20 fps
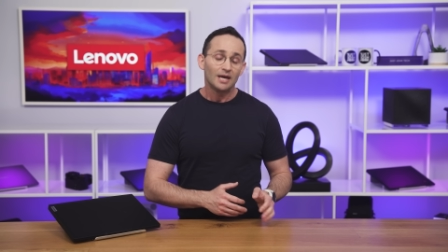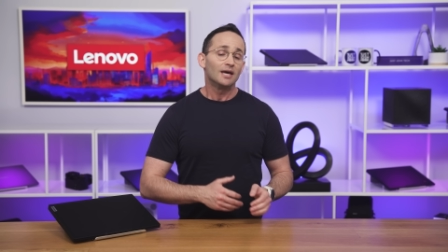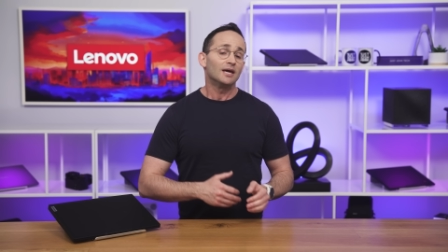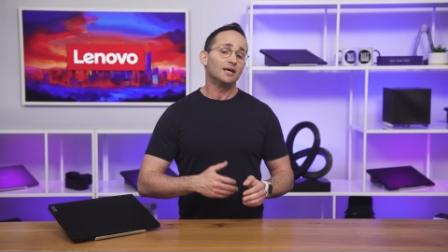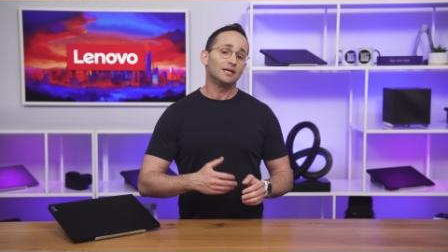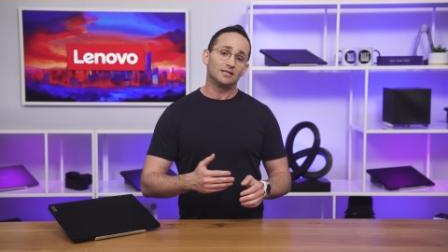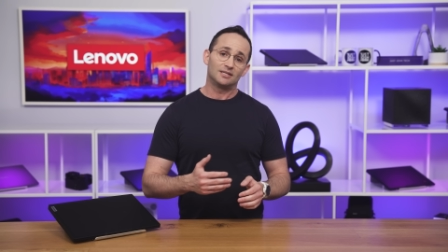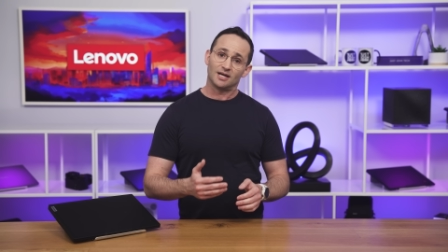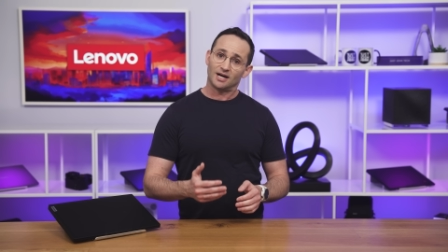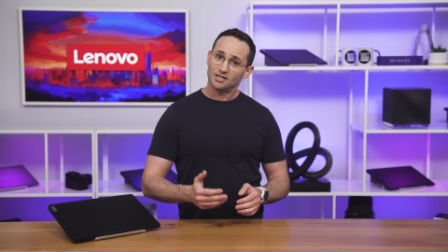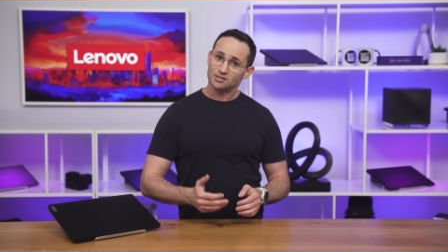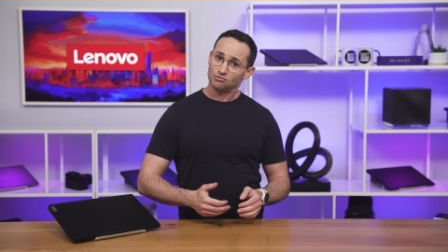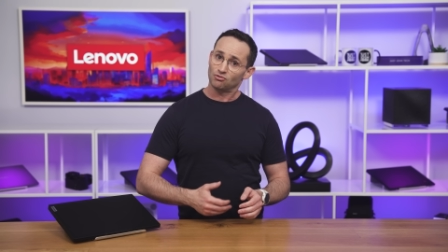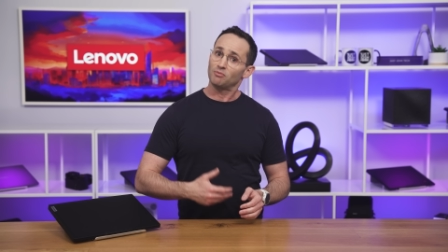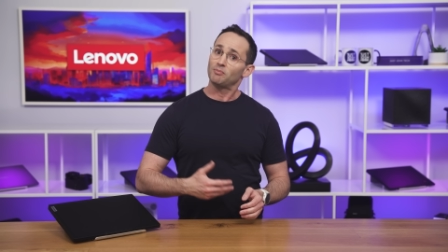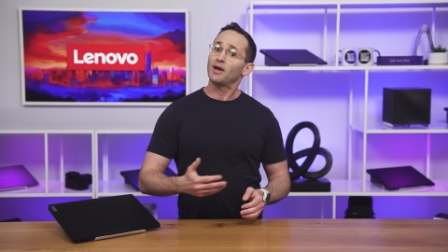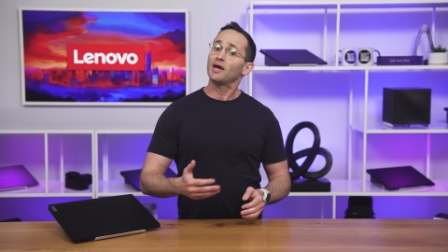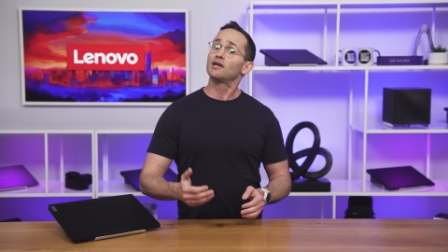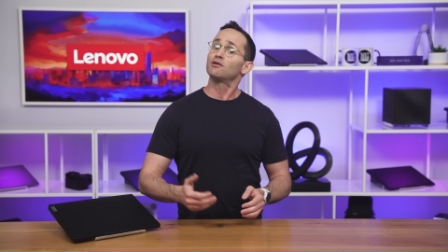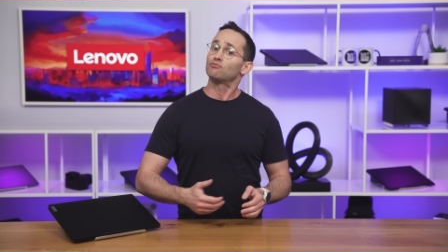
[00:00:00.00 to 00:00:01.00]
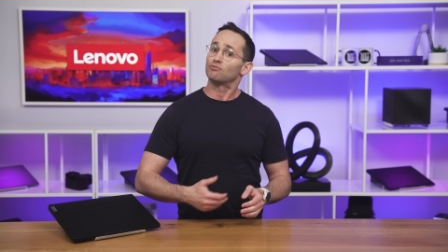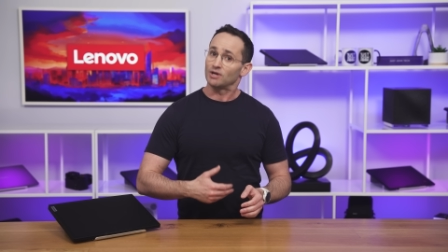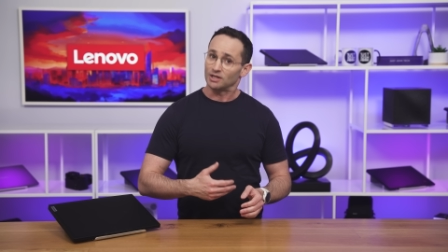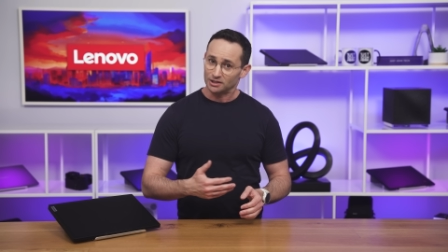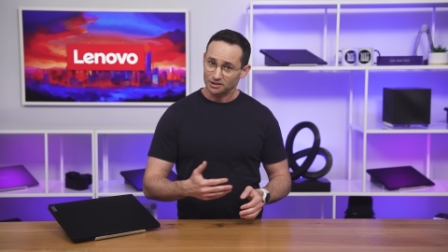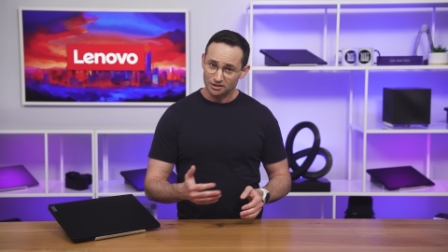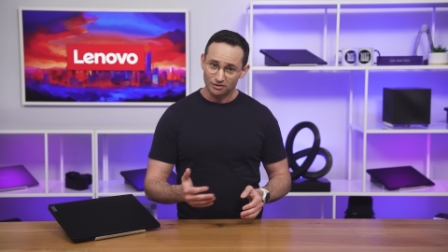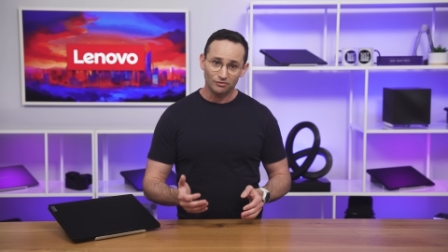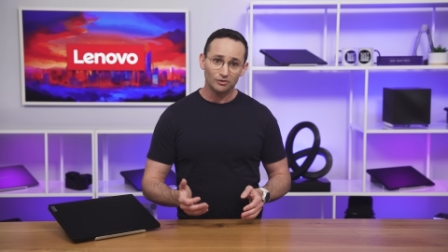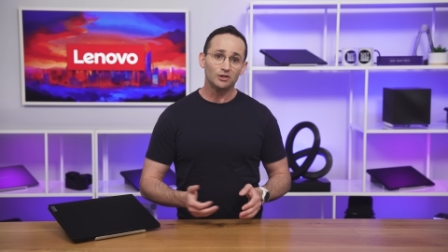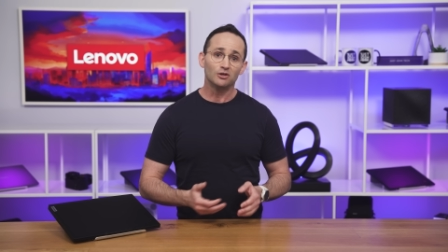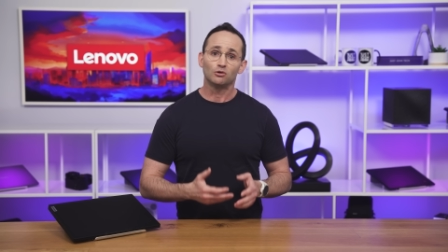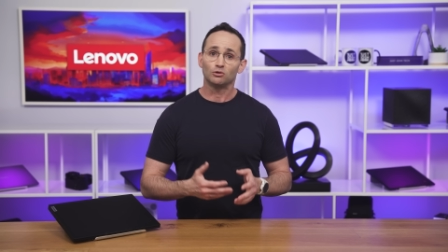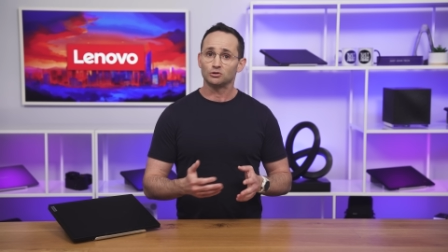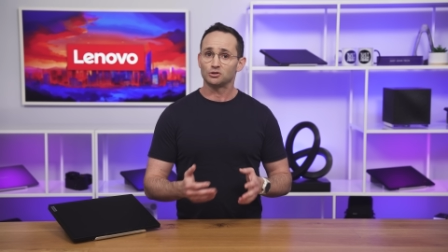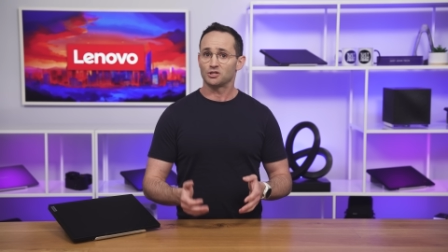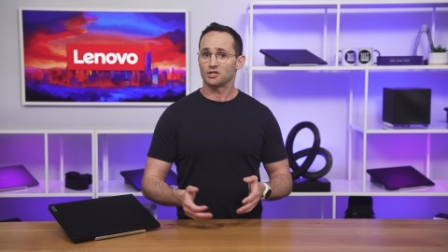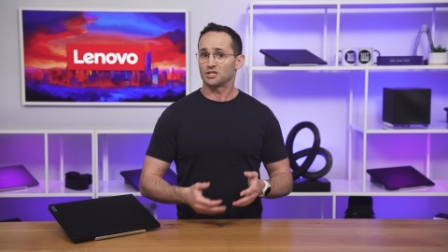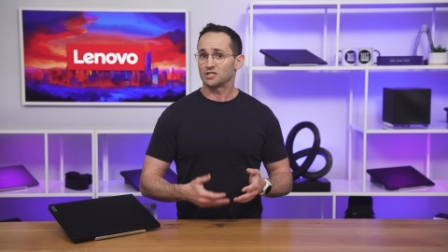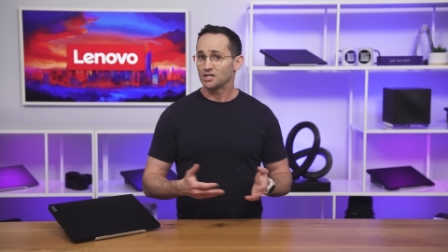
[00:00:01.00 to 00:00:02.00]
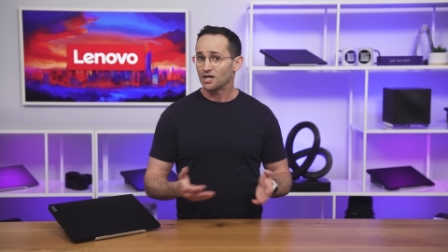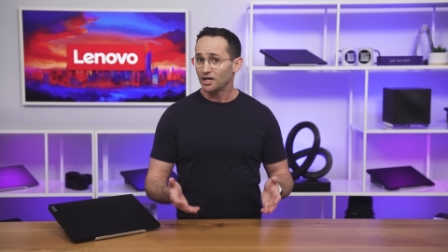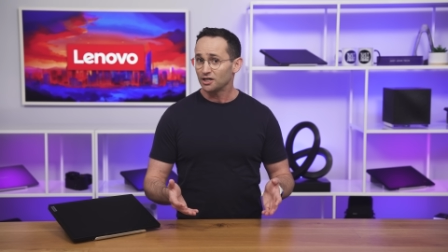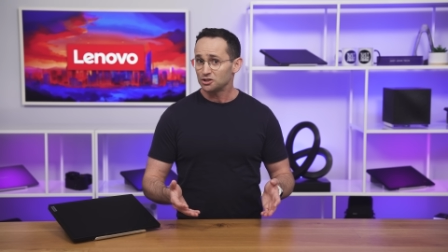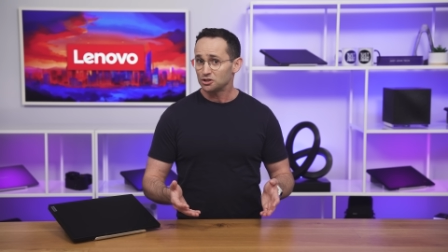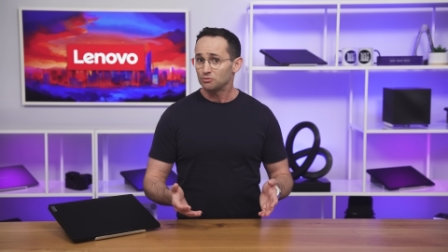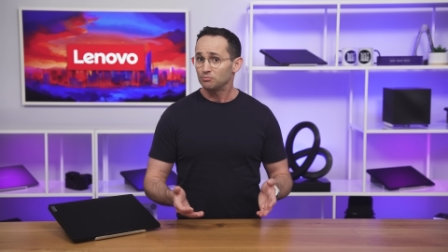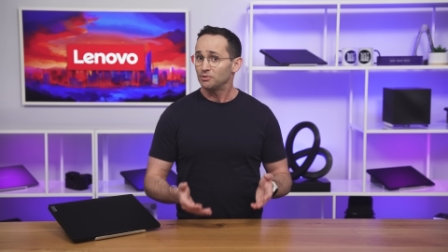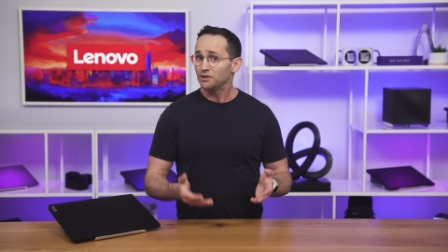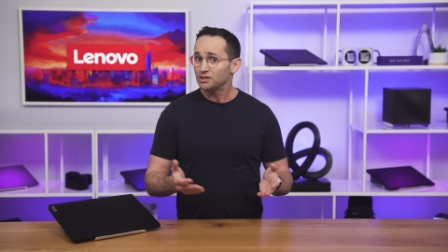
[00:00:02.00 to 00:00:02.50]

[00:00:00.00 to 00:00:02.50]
It does remain relatively cool to the touch,